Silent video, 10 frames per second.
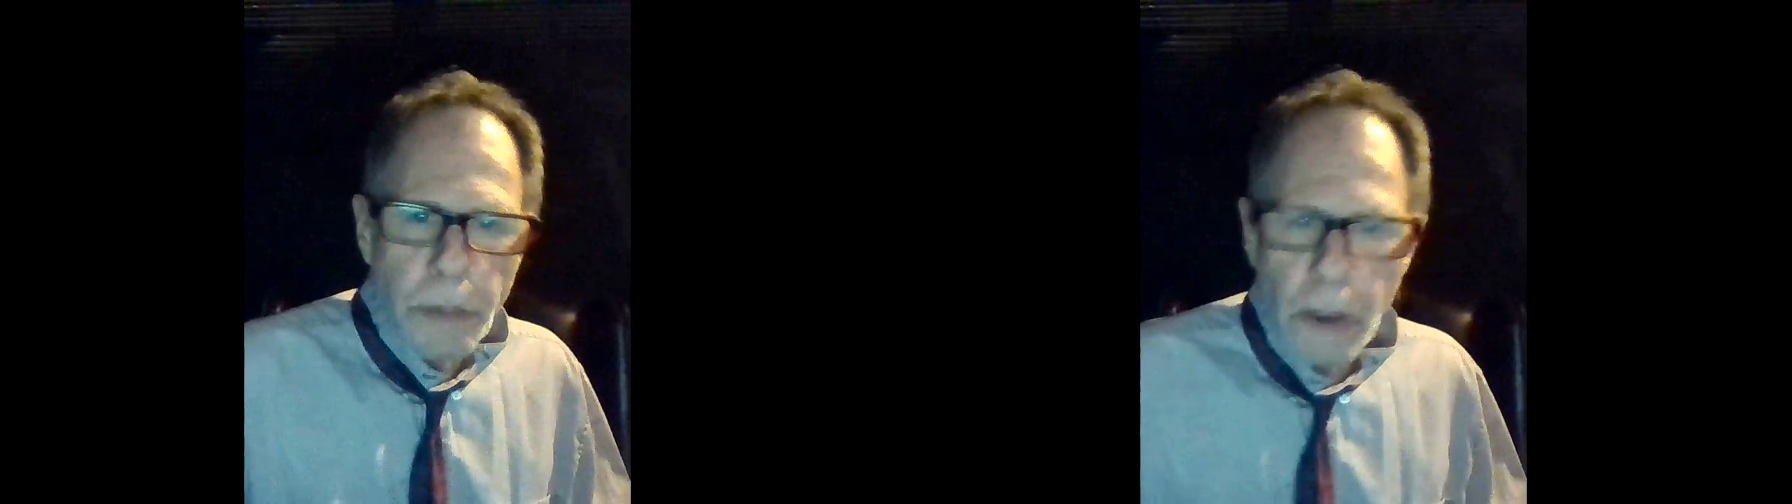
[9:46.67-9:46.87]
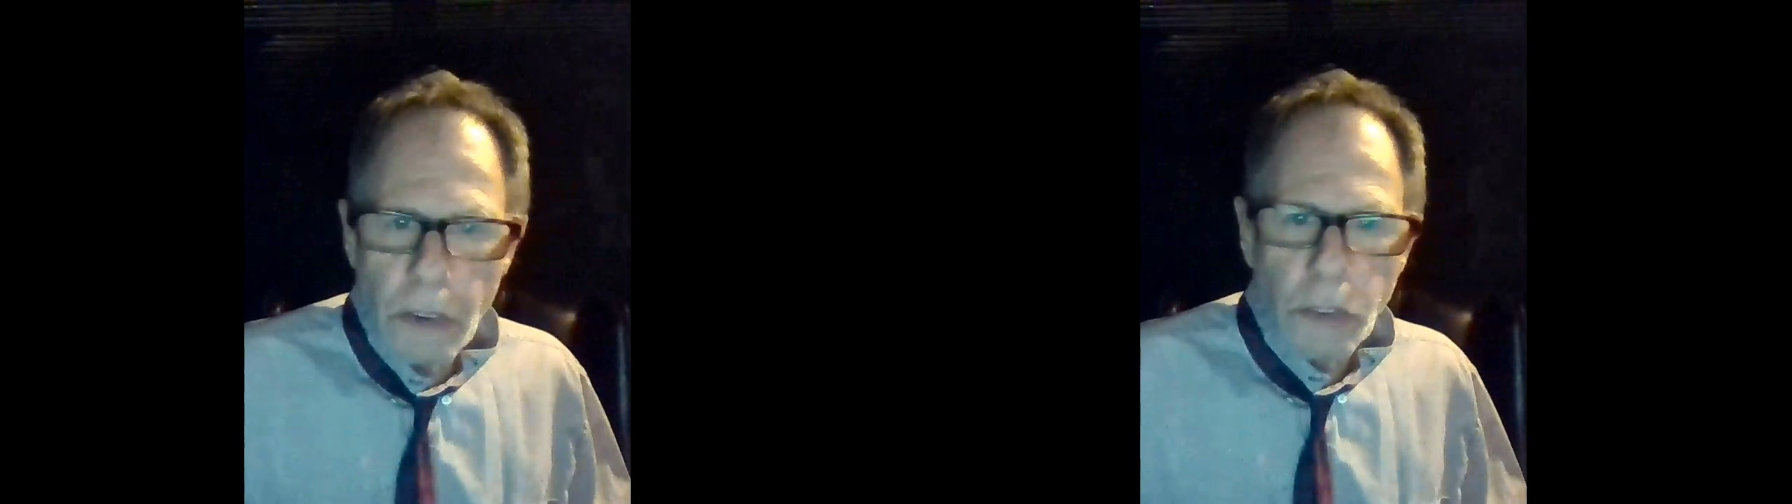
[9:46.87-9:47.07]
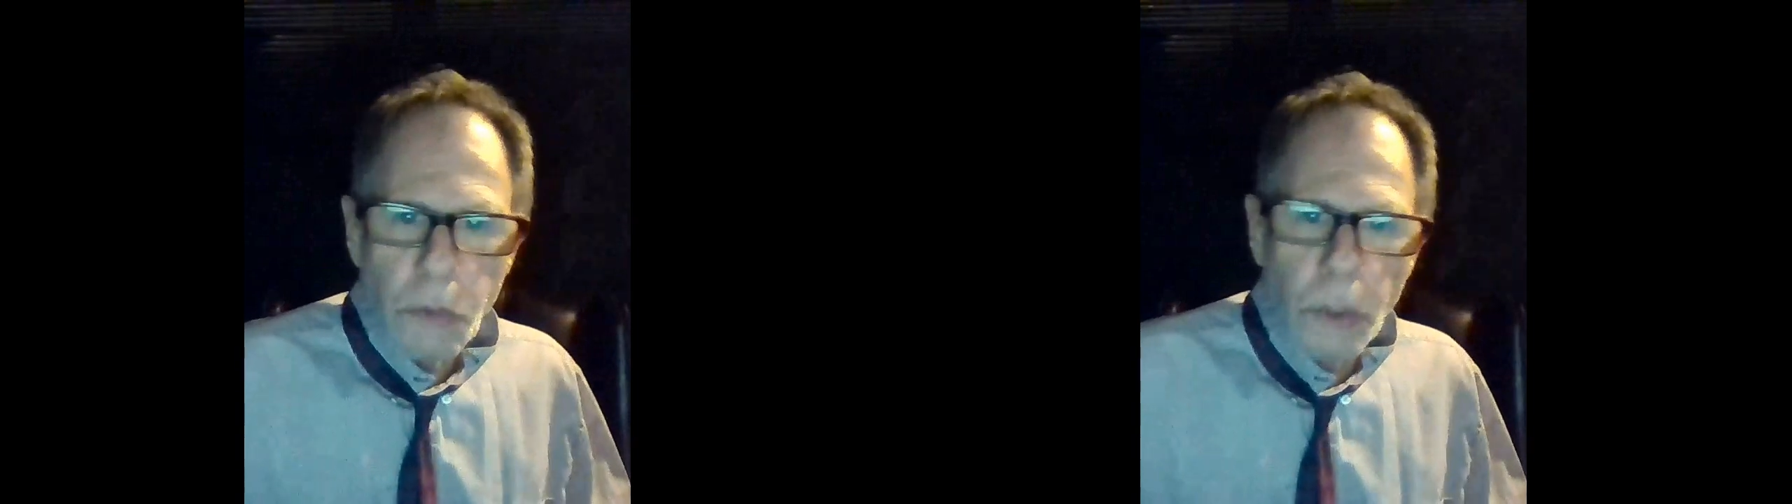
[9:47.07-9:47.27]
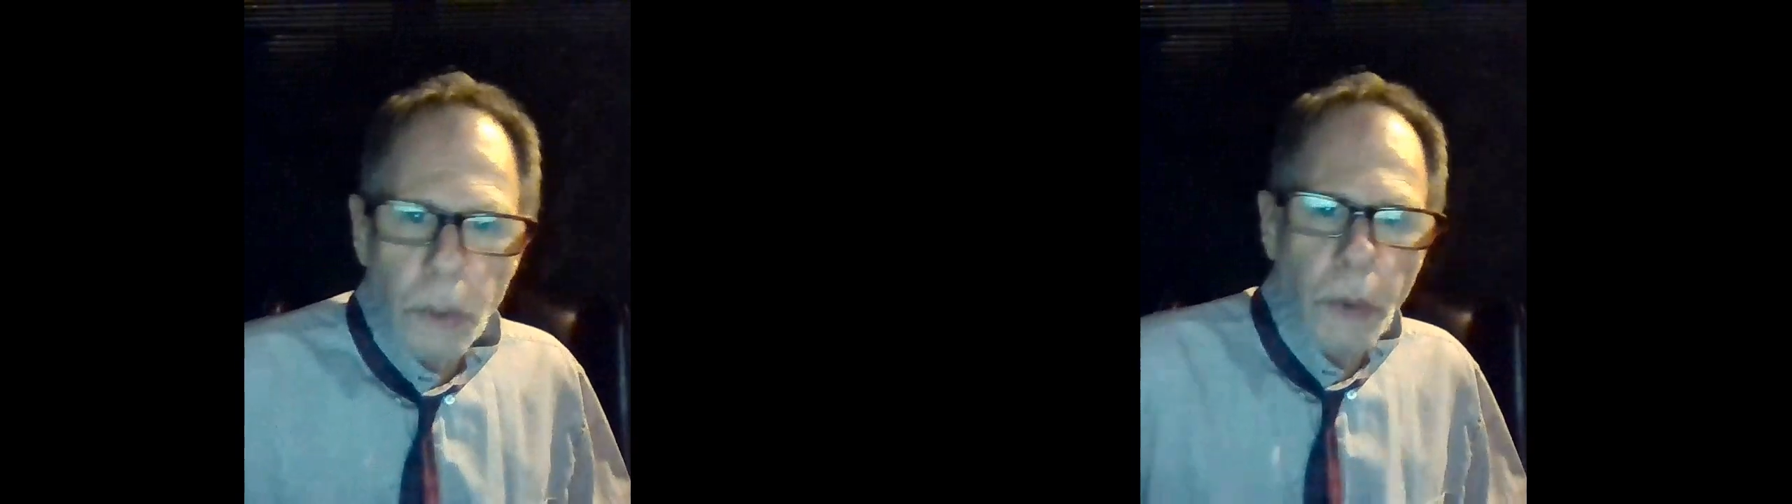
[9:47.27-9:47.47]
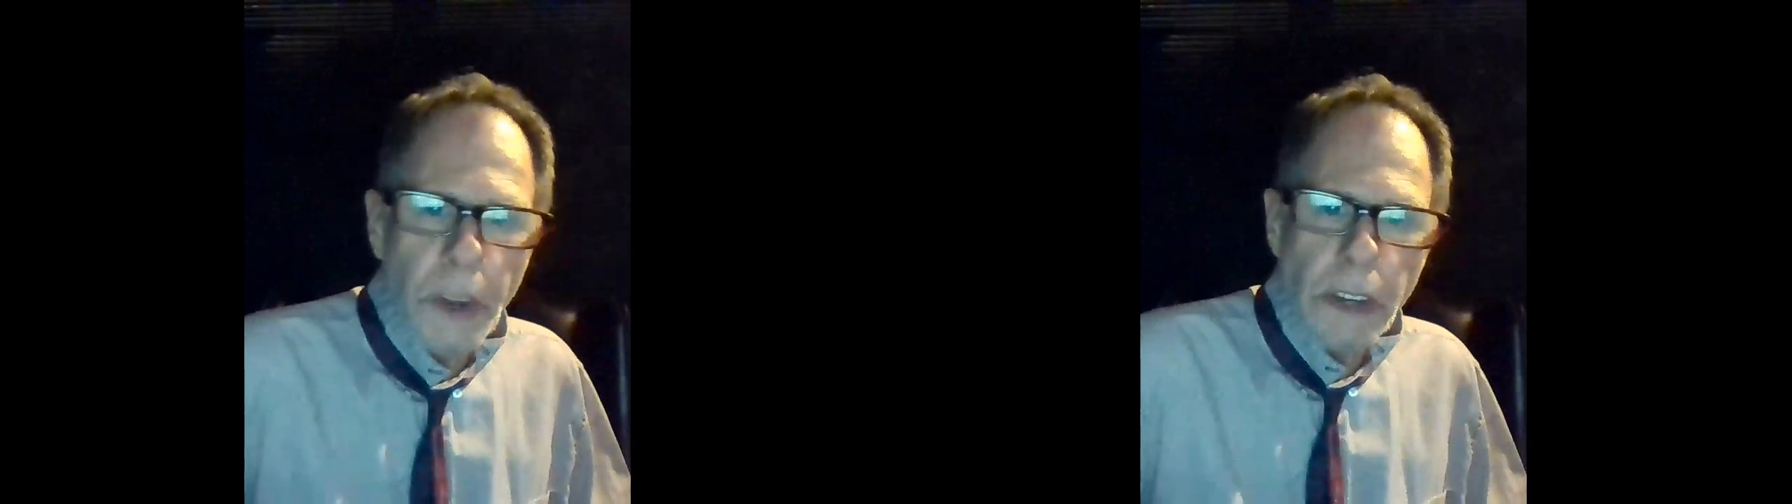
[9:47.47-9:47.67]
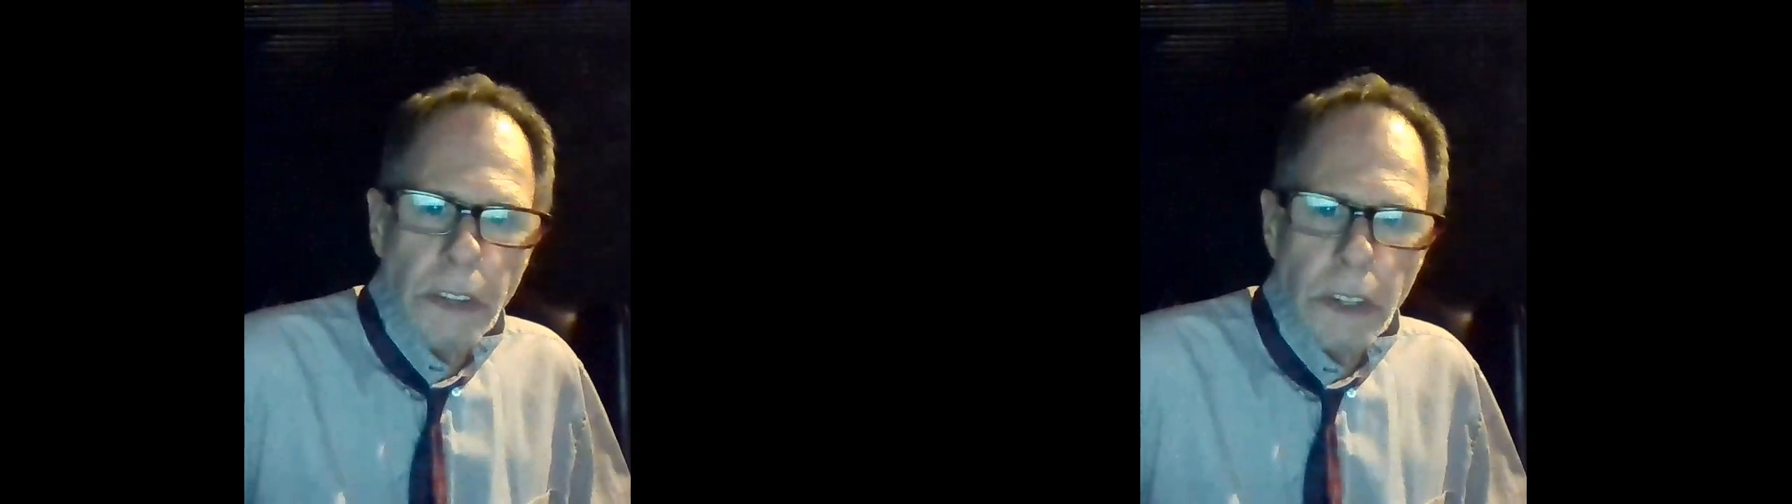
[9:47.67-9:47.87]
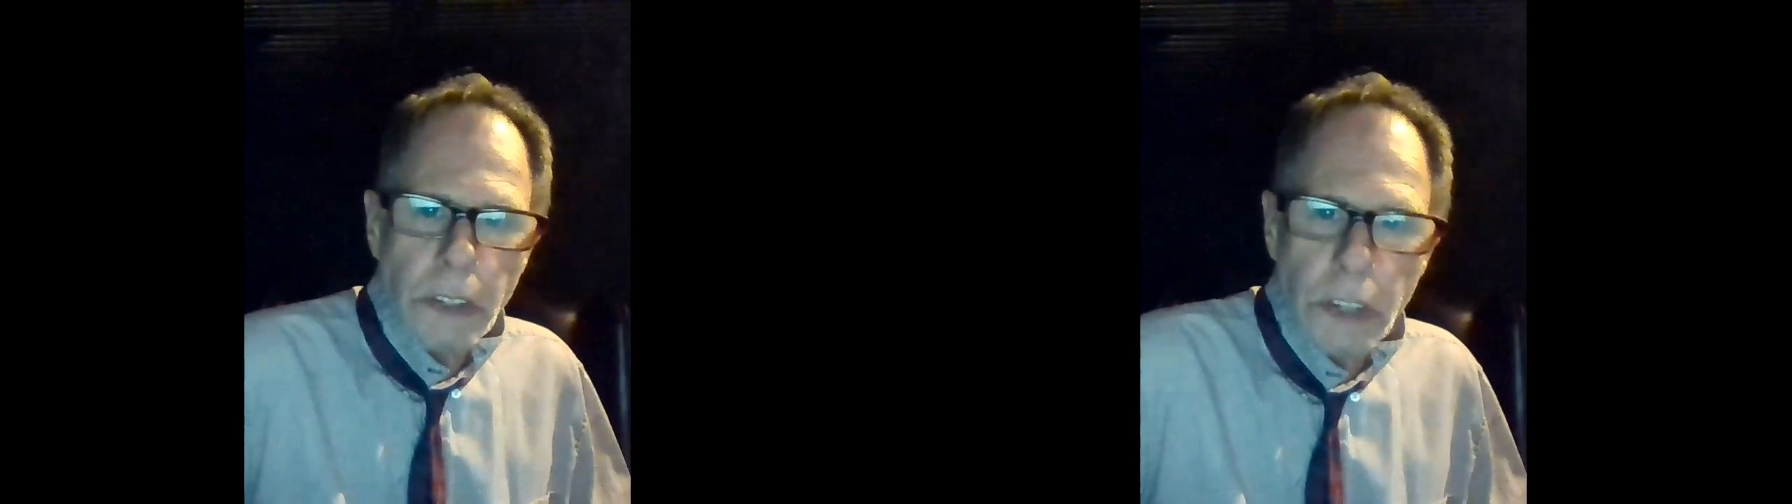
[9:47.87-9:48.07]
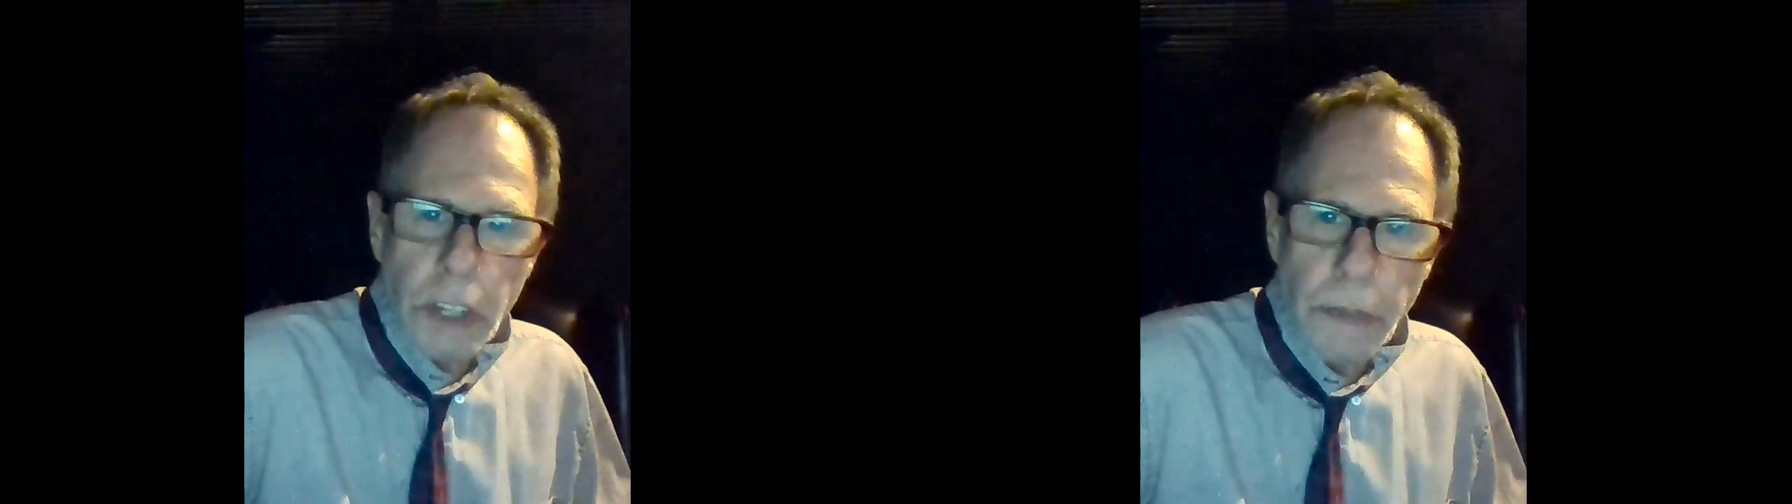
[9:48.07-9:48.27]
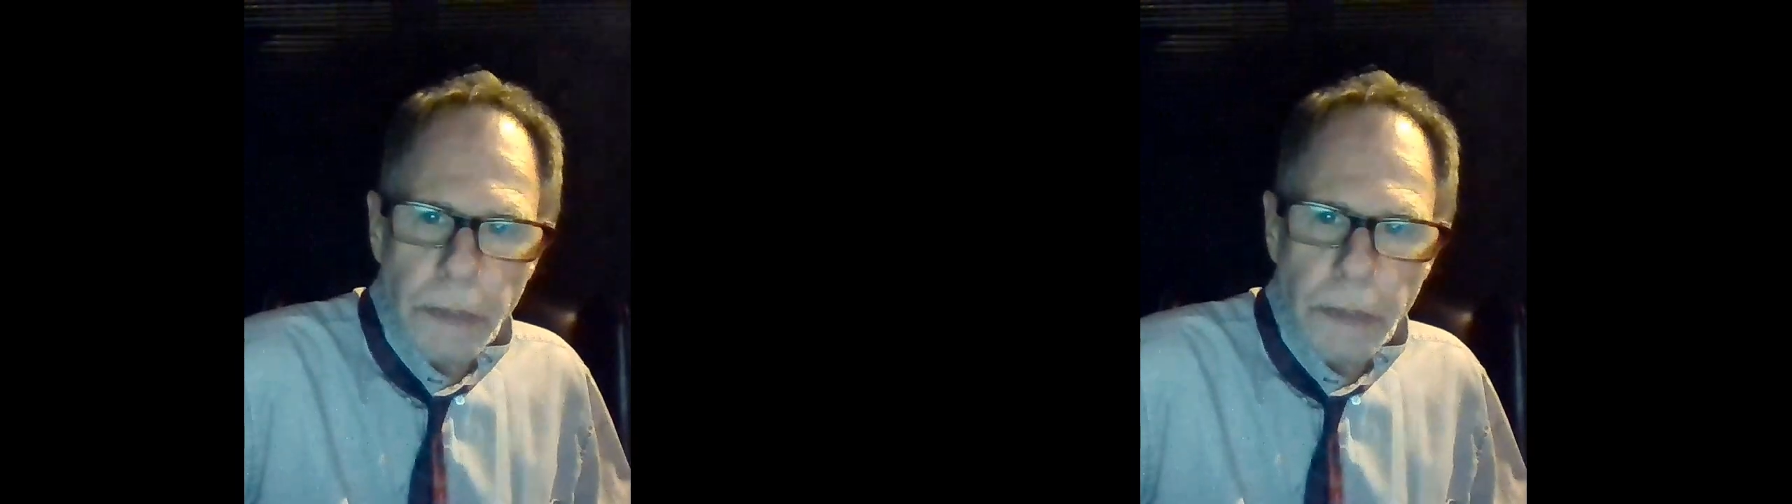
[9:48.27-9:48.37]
The peerage will do anything to